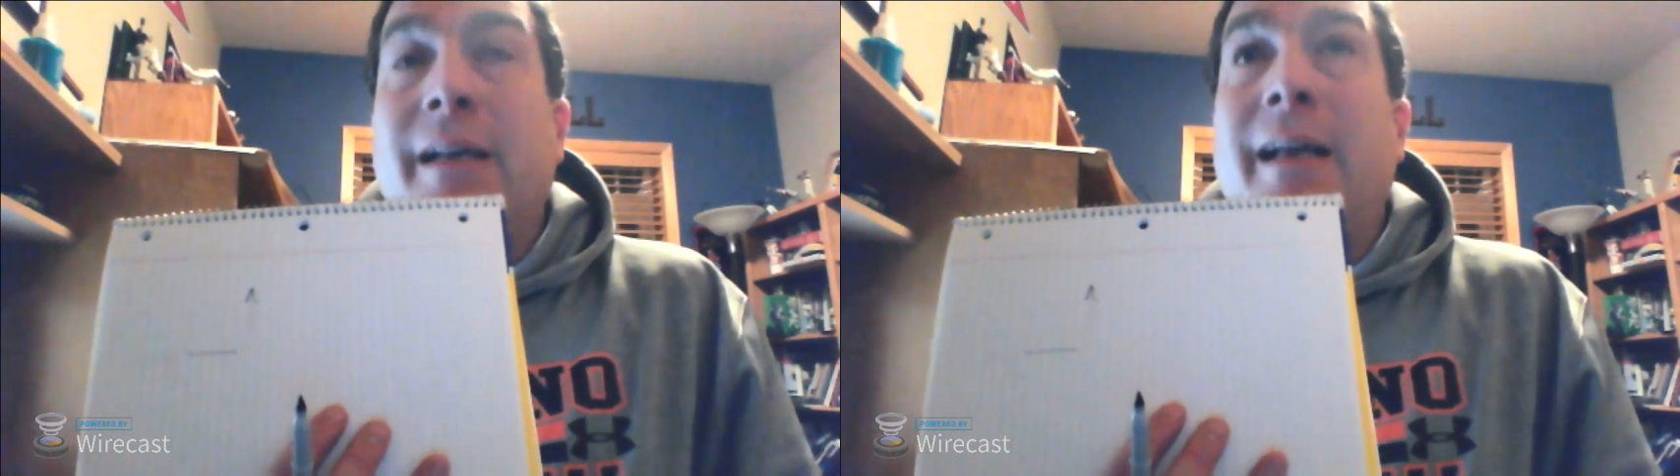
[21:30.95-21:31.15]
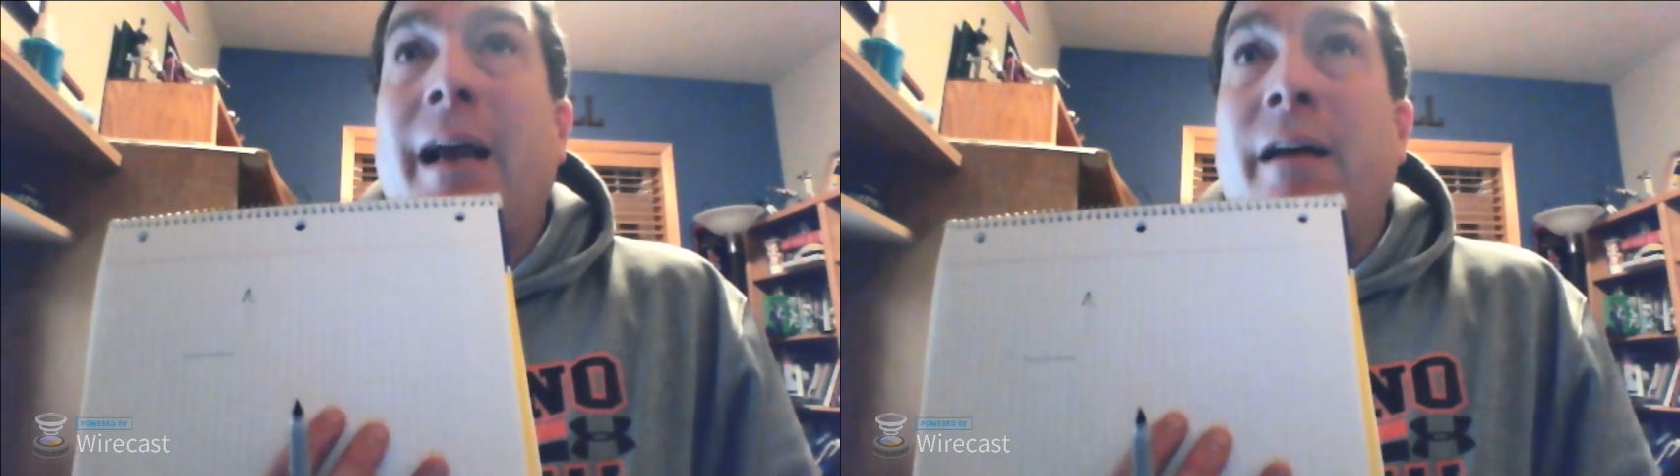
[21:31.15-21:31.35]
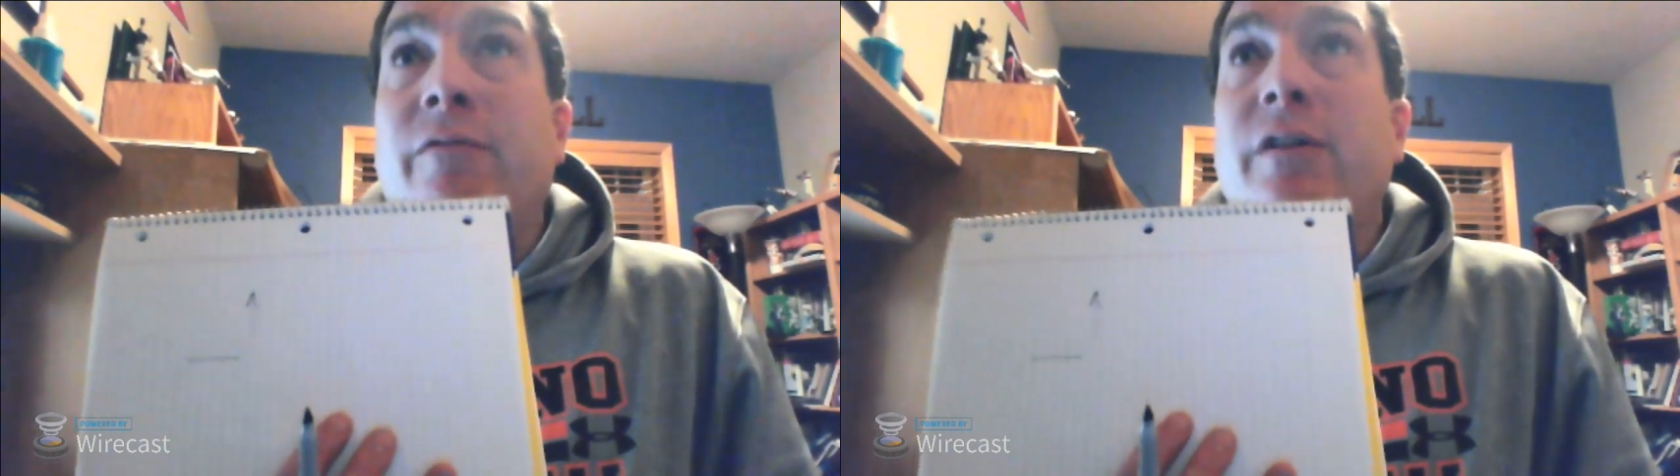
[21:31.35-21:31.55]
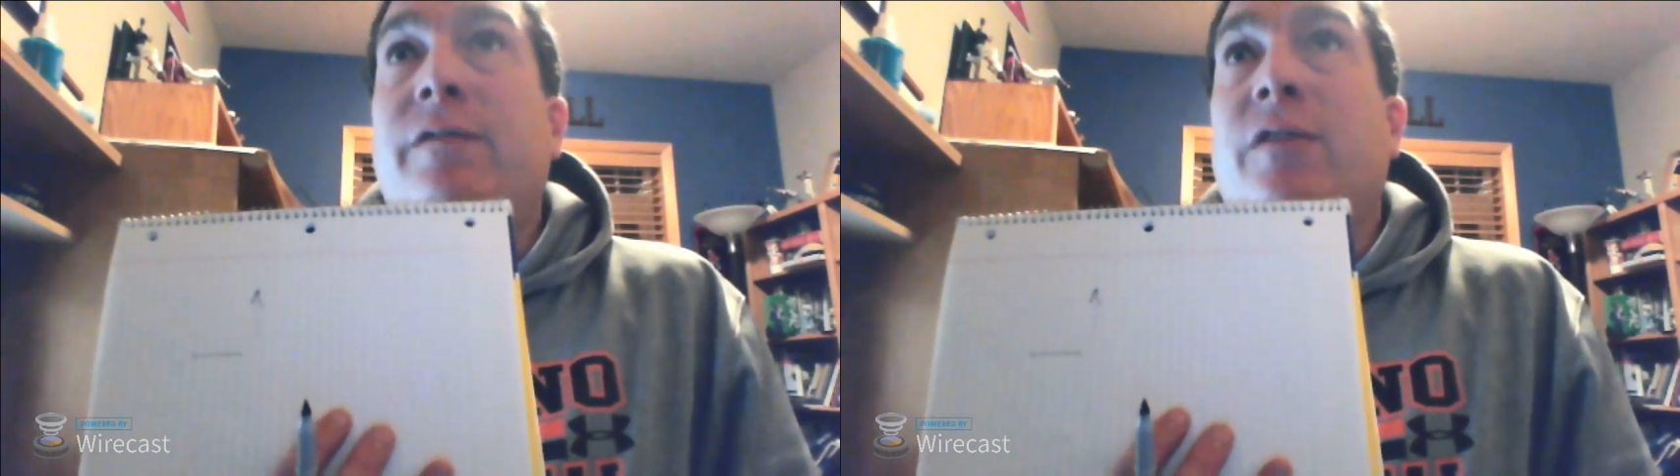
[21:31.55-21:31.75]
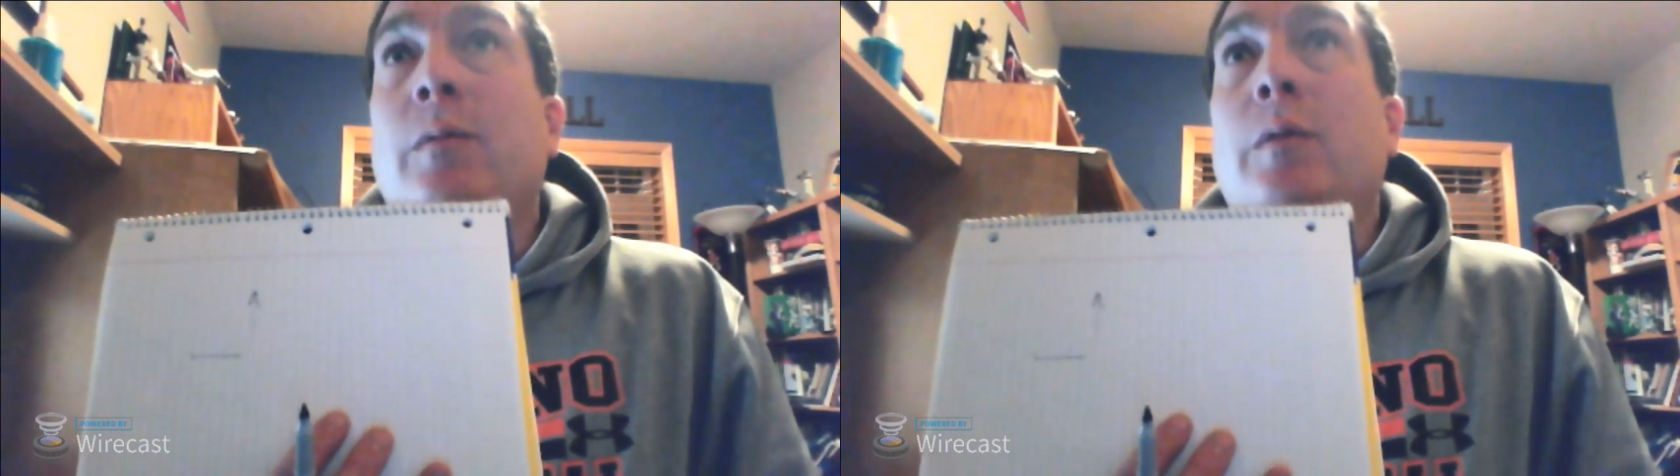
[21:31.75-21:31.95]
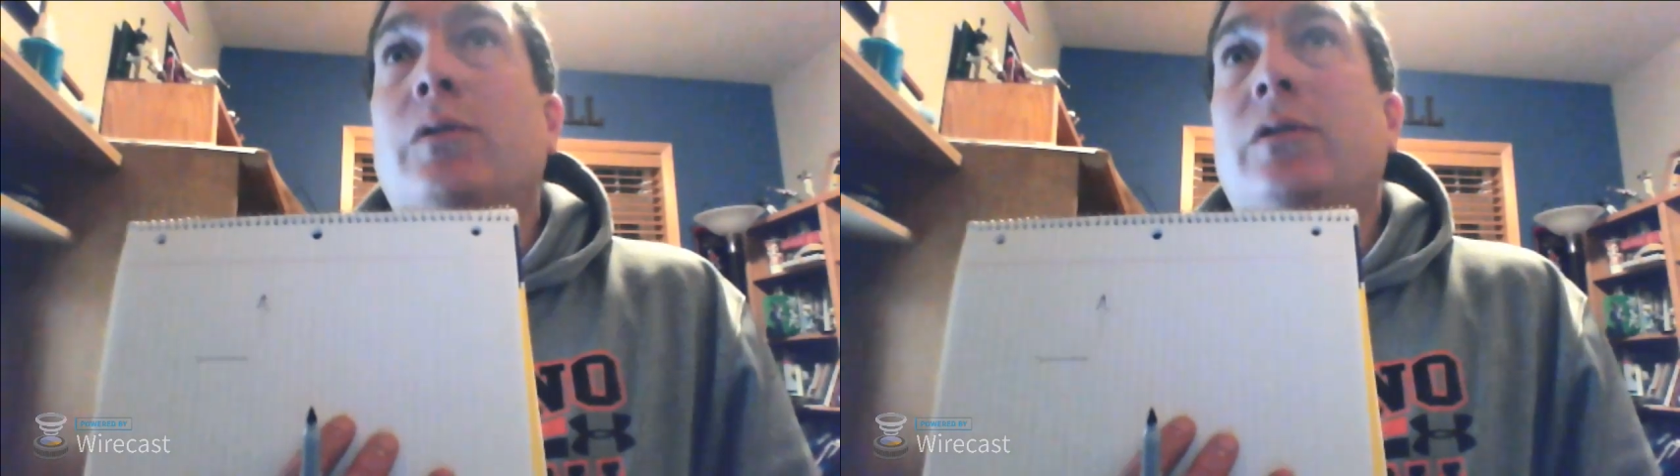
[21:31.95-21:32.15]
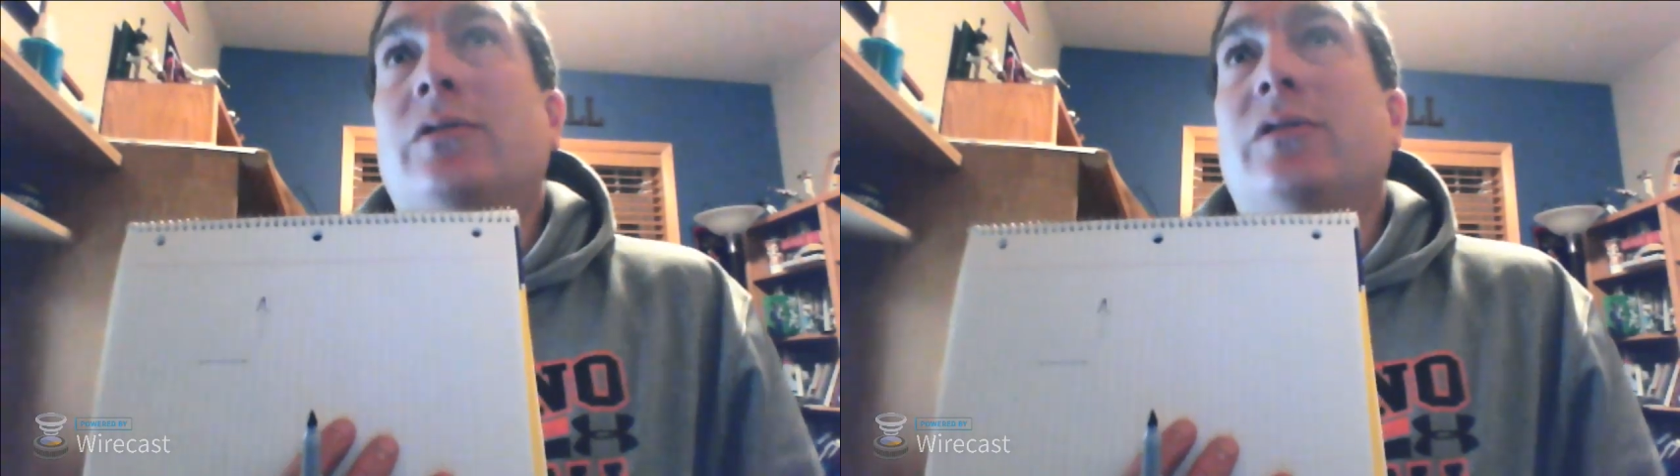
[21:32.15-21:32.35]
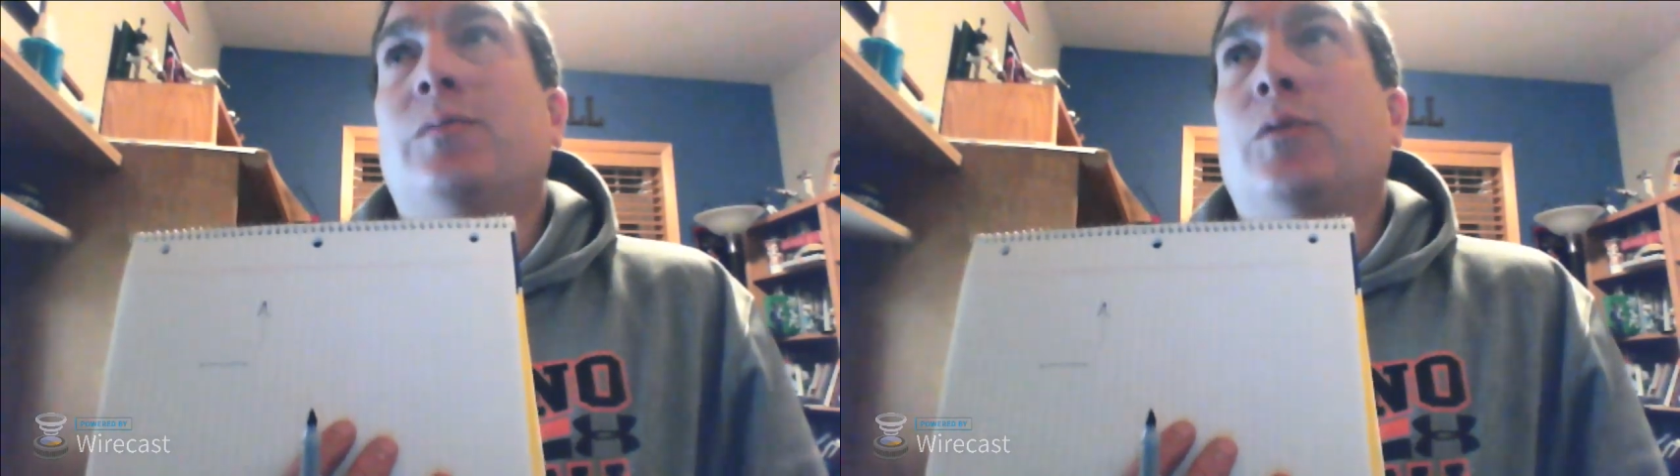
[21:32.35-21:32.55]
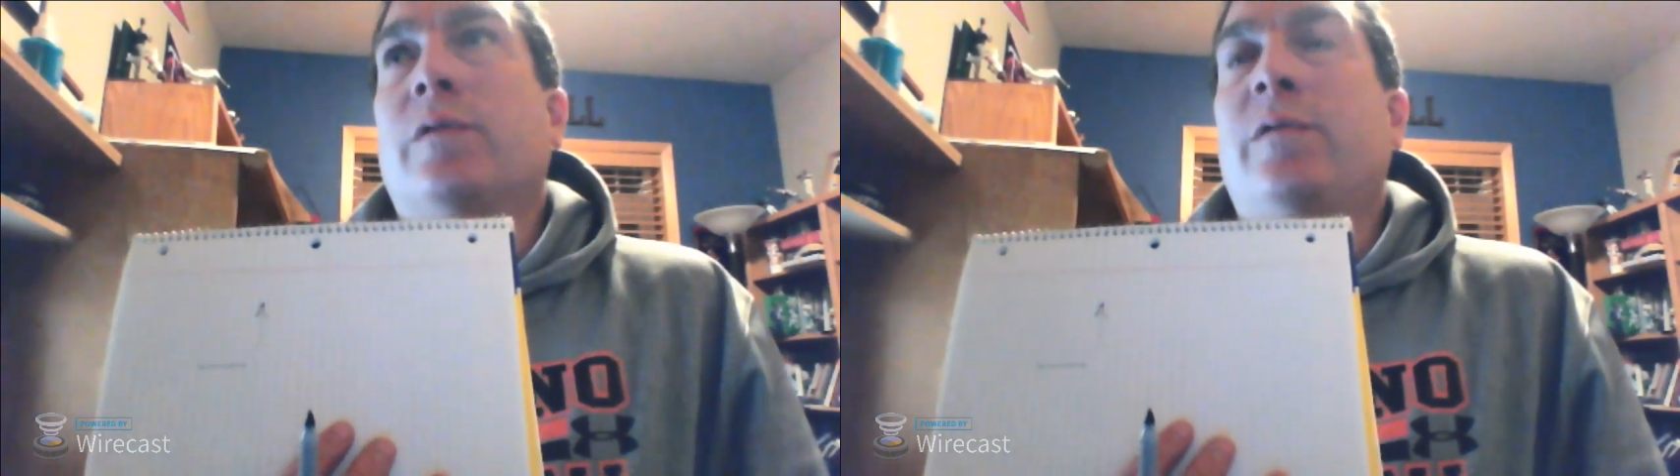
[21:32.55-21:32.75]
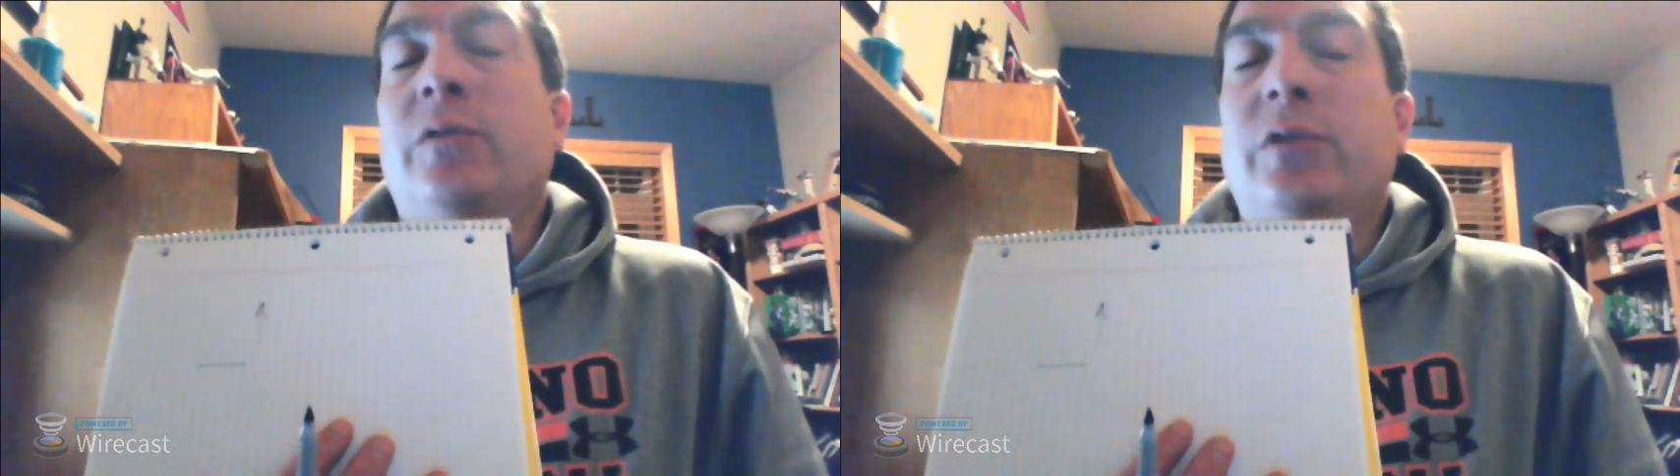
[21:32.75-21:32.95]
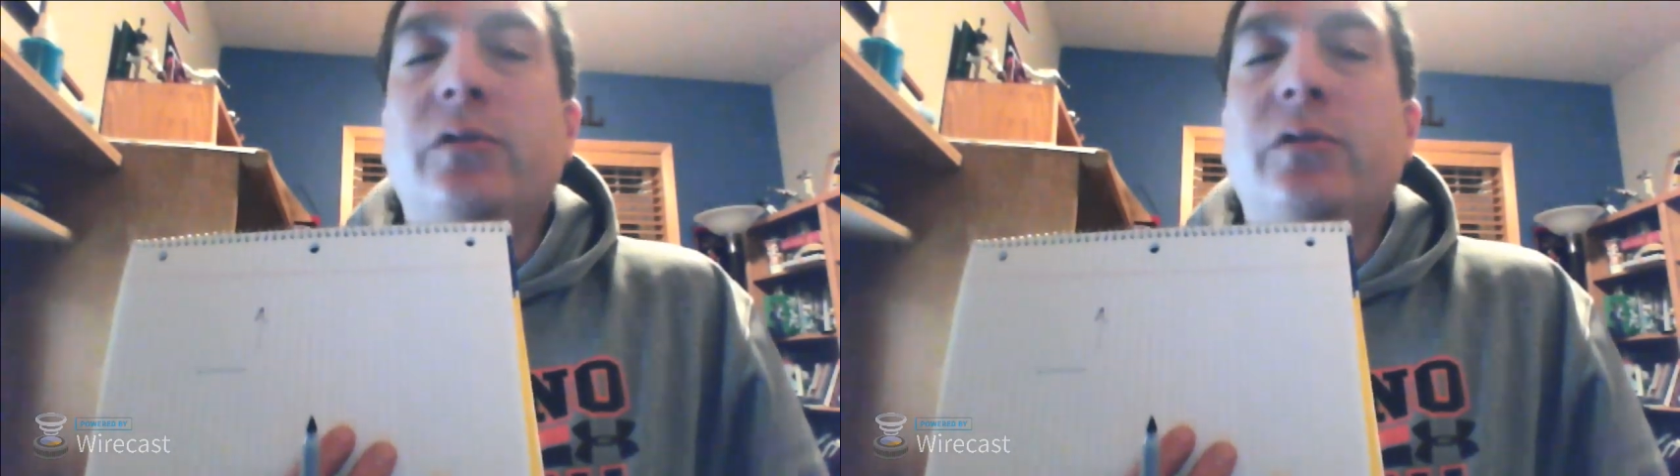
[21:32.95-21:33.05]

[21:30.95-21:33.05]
and every farmer produces more food